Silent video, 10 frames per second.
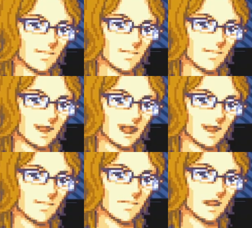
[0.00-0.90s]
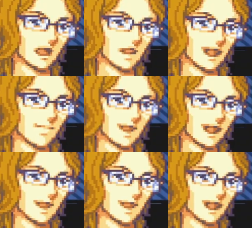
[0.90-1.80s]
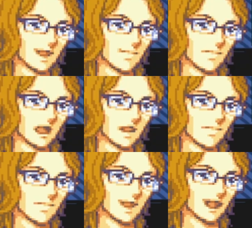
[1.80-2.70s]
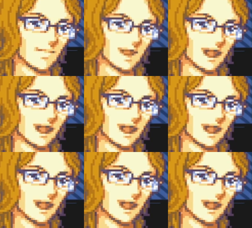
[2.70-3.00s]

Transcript: reason to be your movement around. Like,